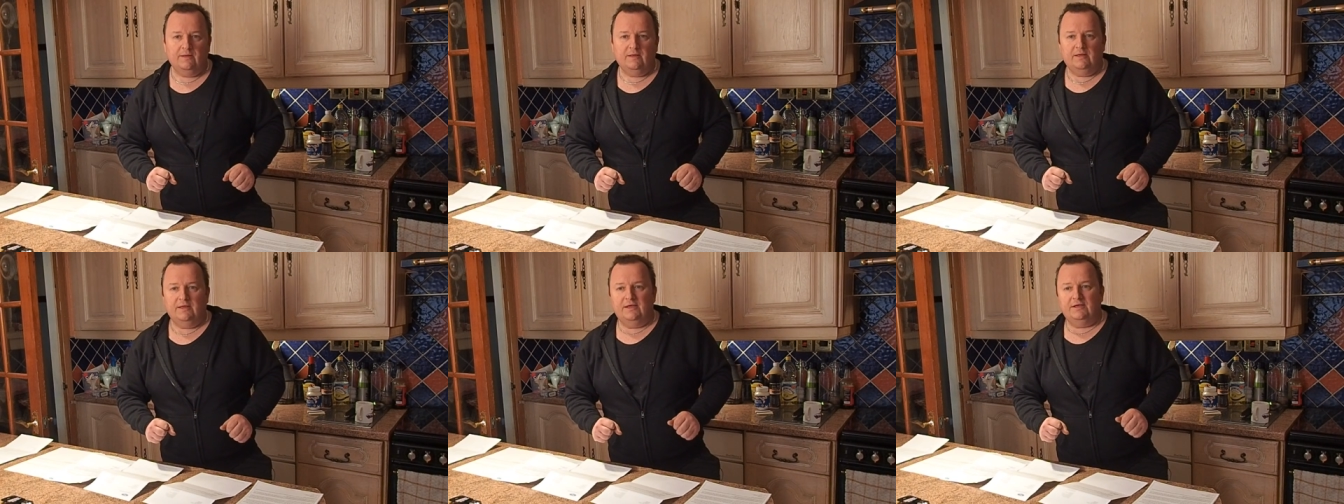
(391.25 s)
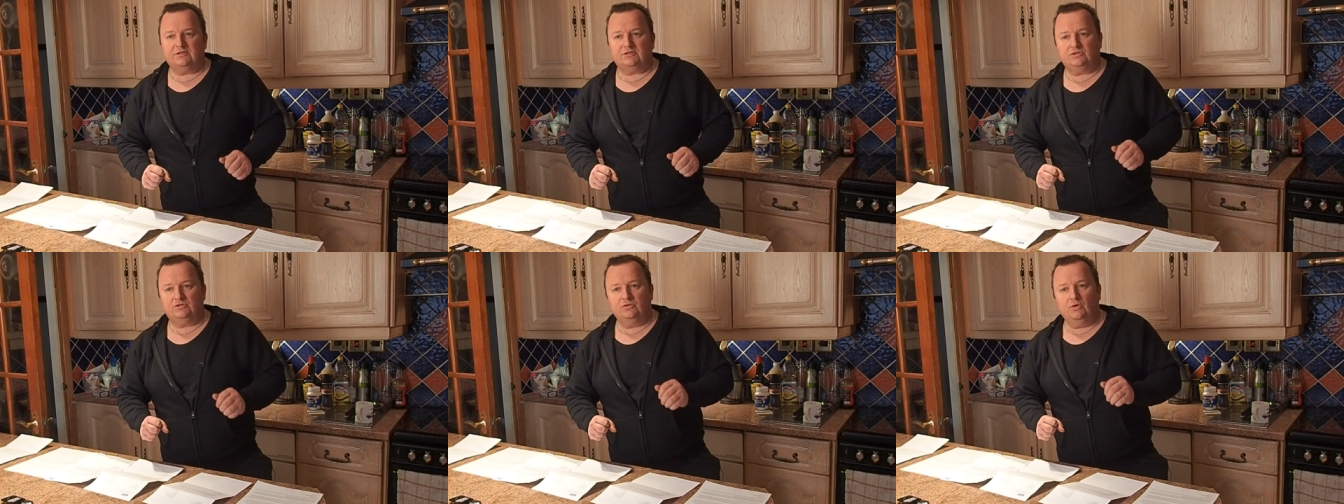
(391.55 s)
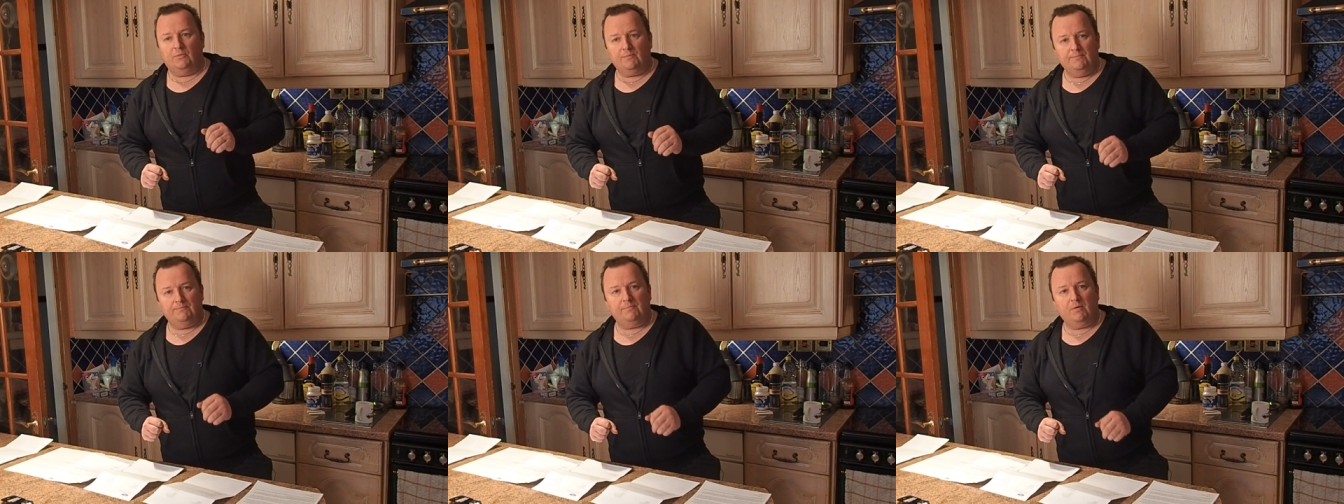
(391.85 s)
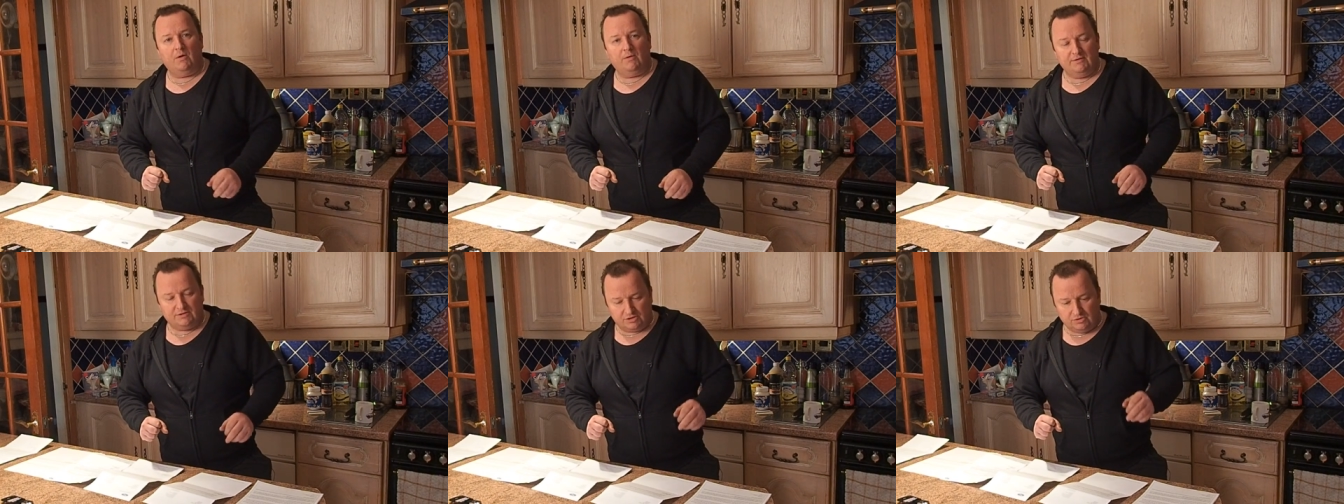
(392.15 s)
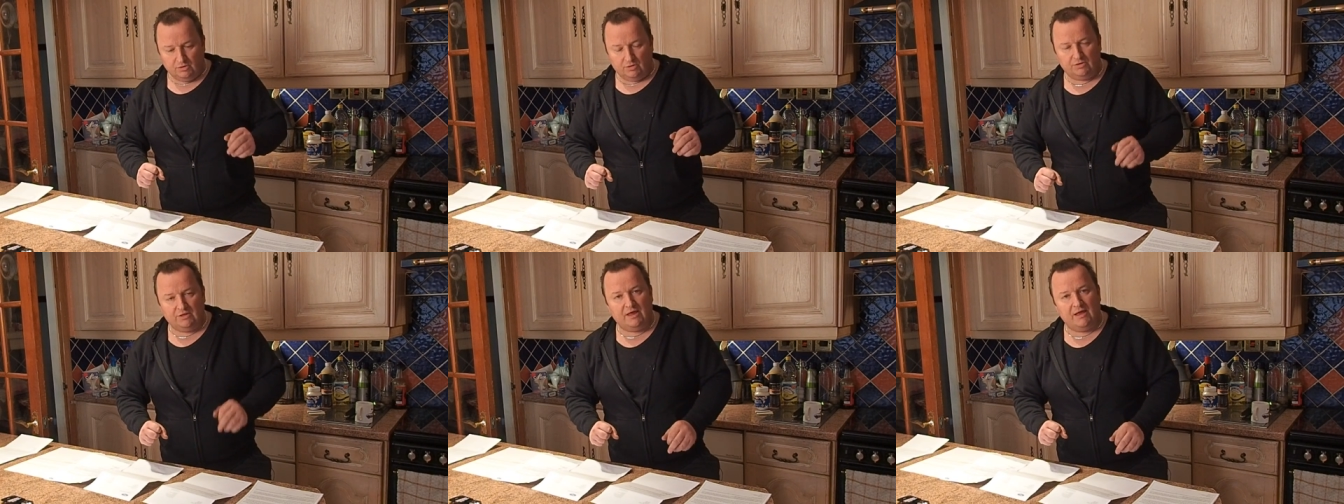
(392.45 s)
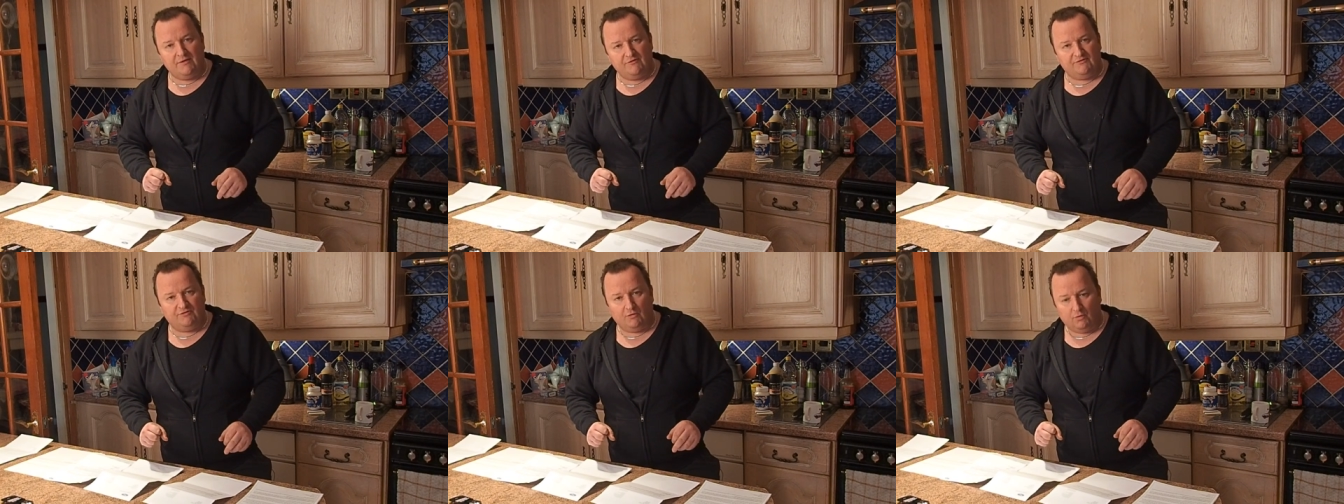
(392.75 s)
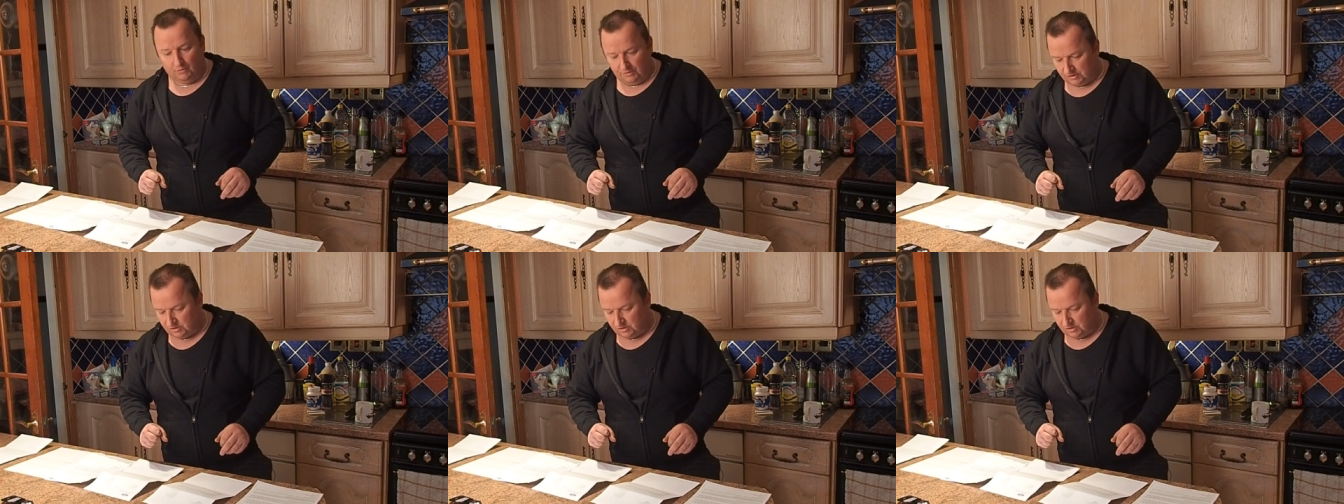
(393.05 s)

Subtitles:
It's not their fault.